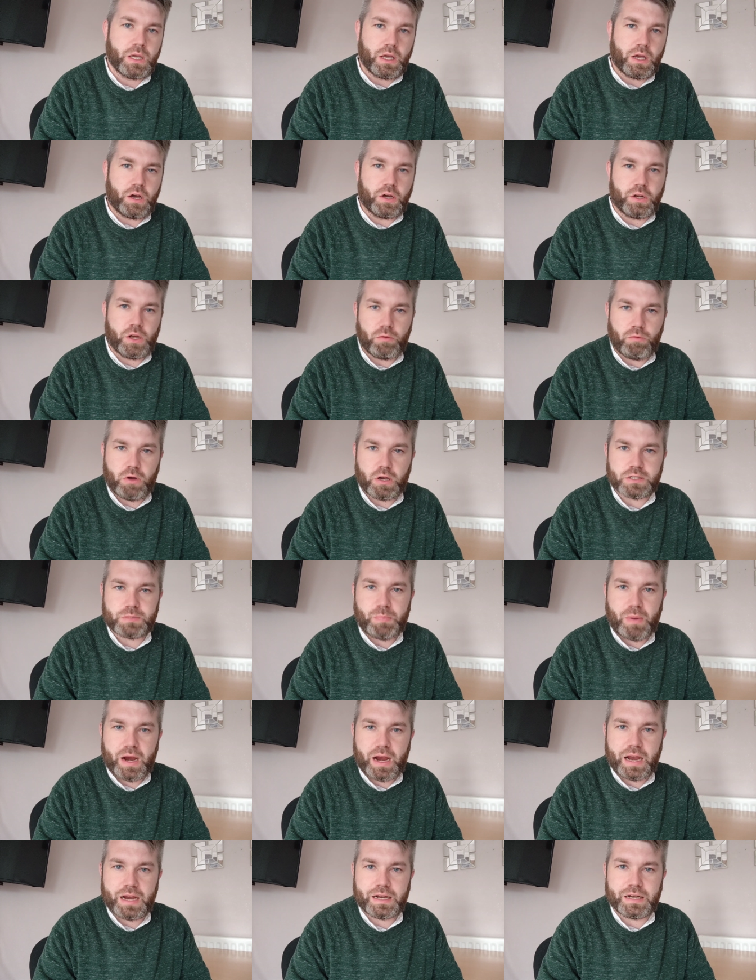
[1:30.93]
I know Ross
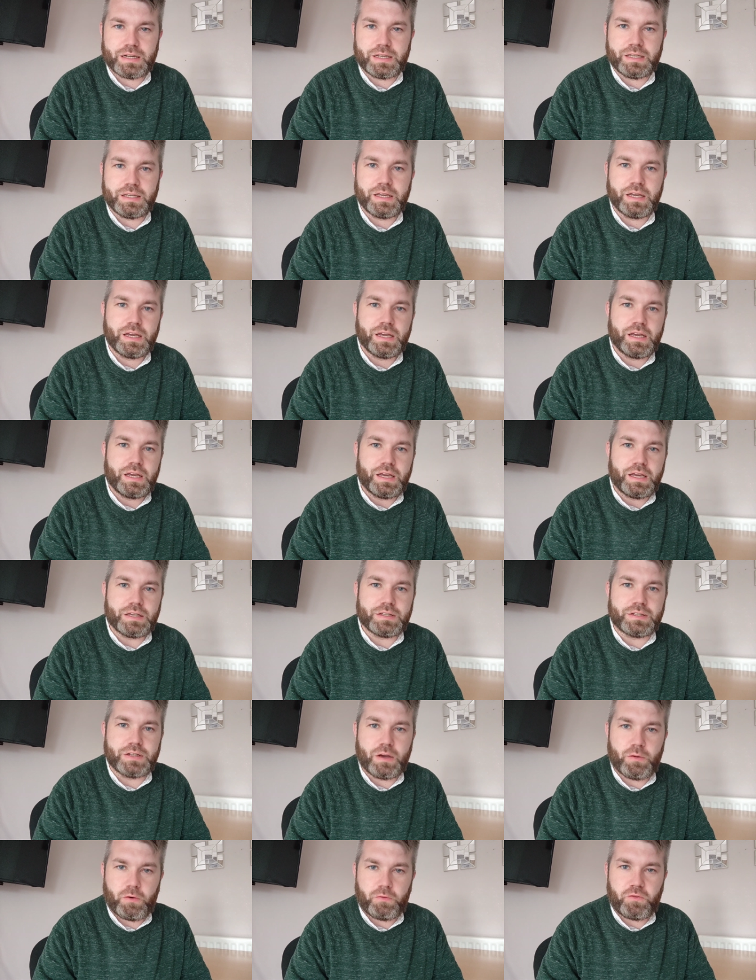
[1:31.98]
Barkley is
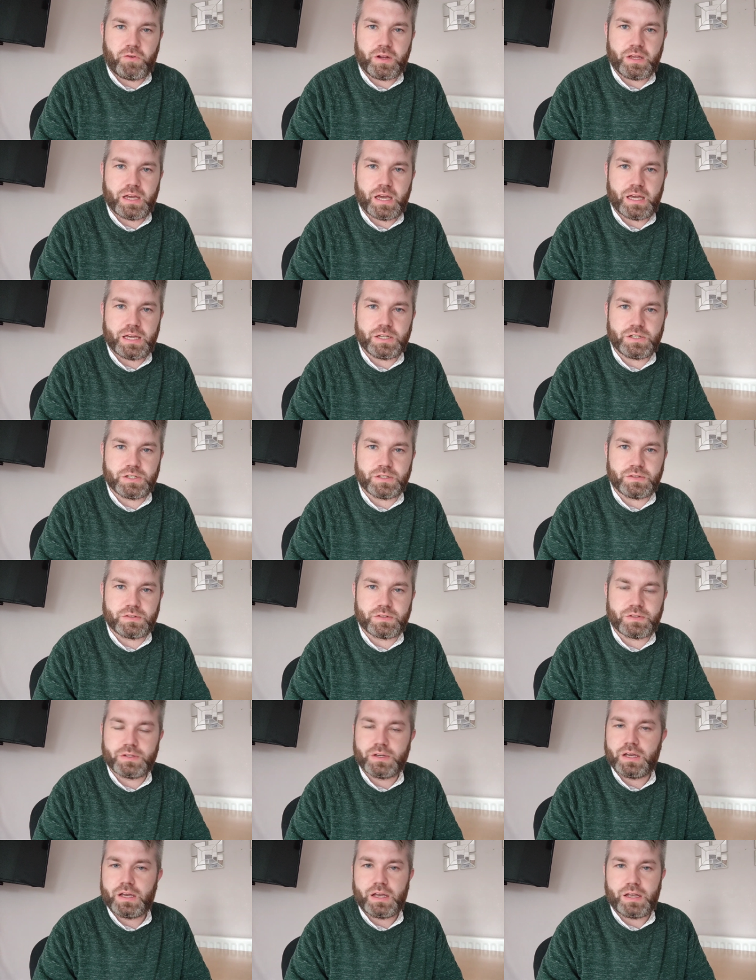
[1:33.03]
now a free agent.